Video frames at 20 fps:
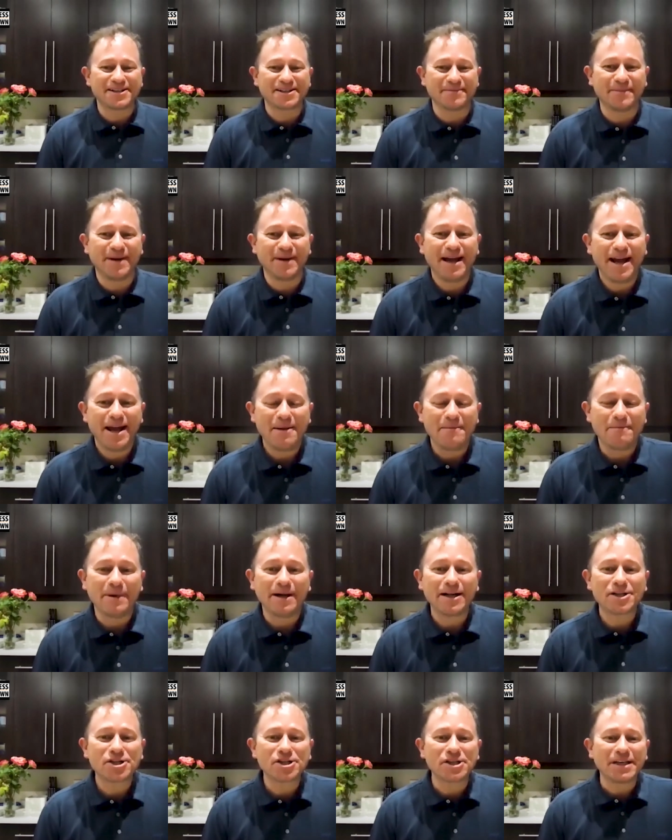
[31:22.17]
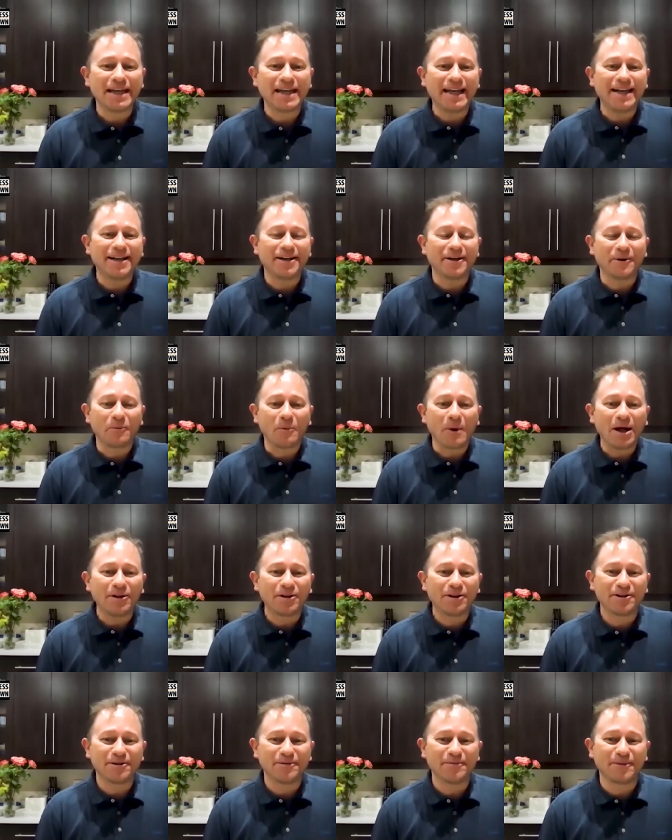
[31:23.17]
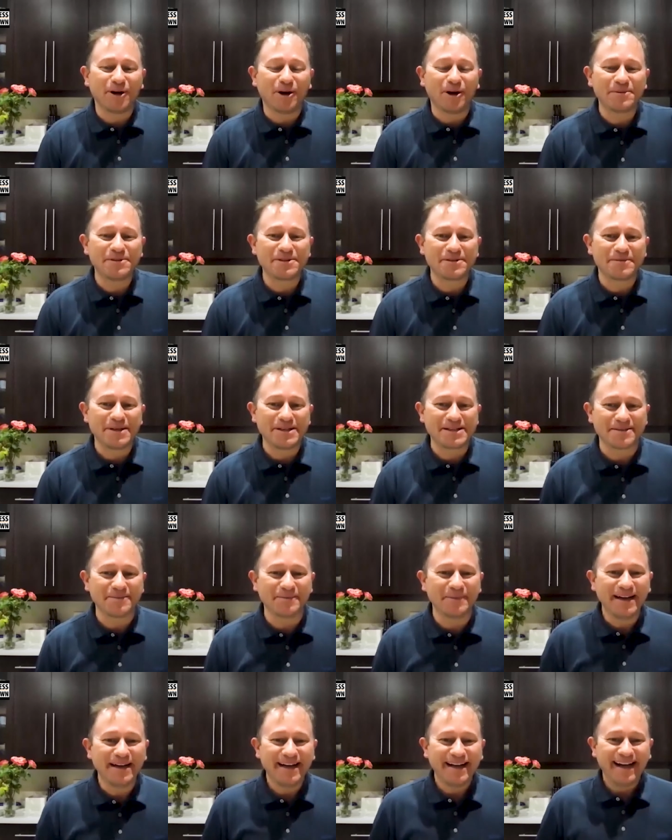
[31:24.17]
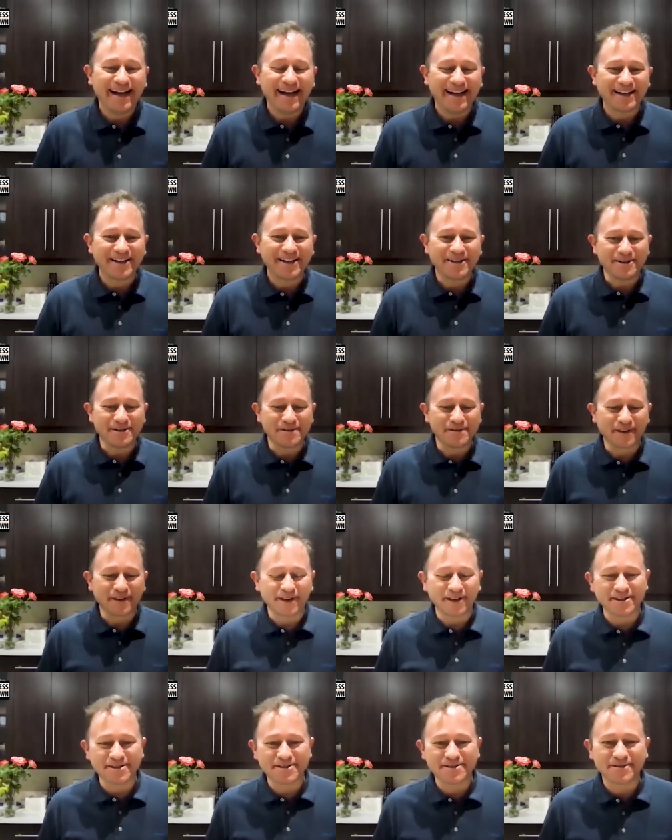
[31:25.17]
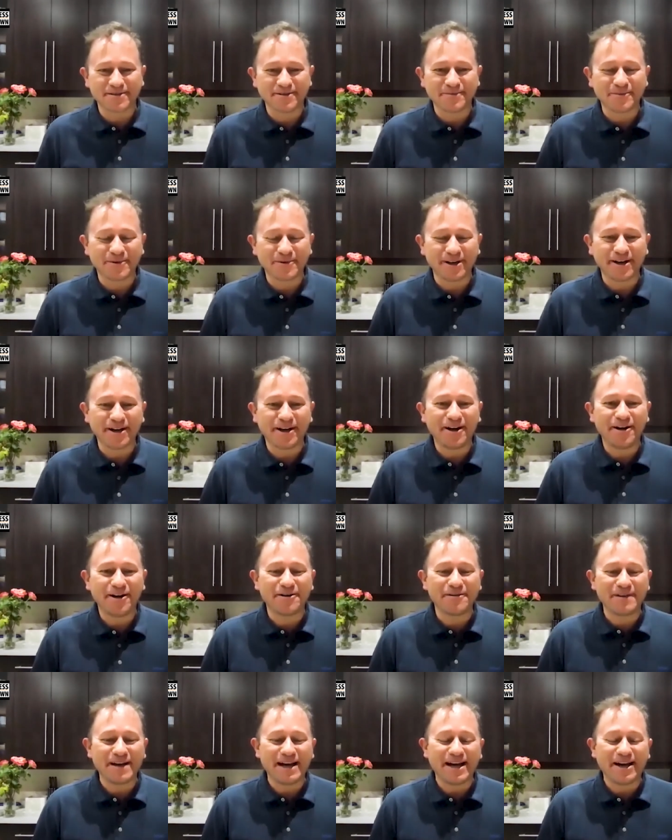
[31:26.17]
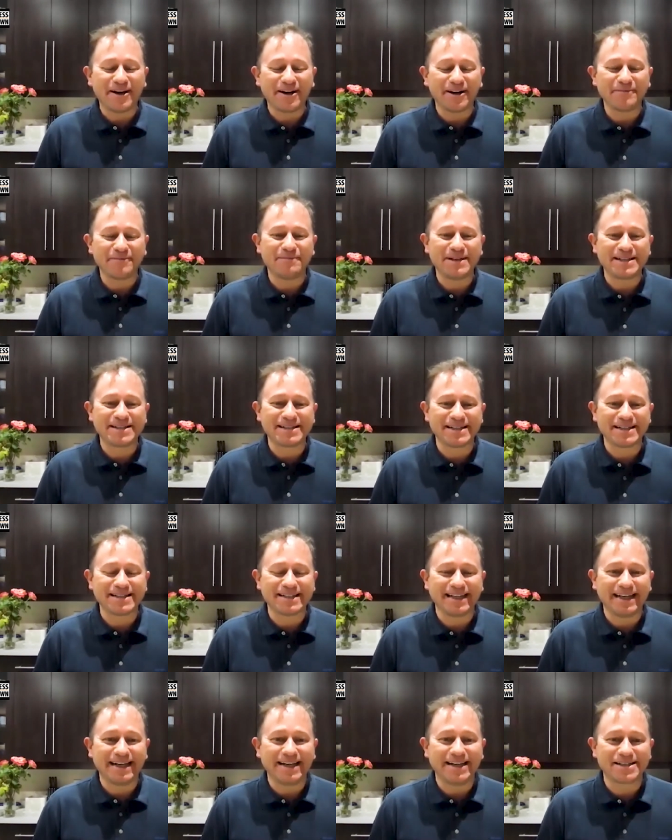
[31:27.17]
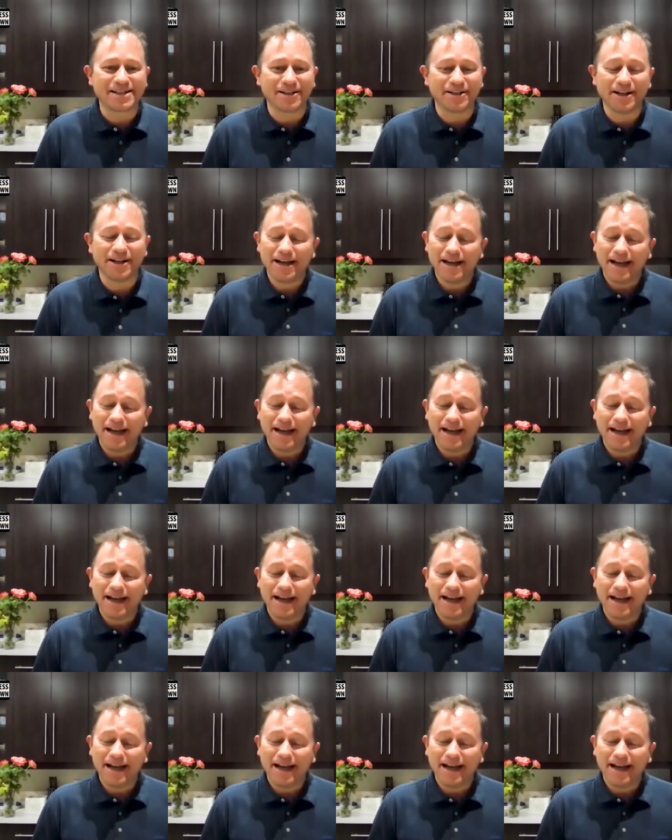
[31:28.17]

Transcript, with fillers: Some much needed and welcome optimism and confidence from one of our business leaders who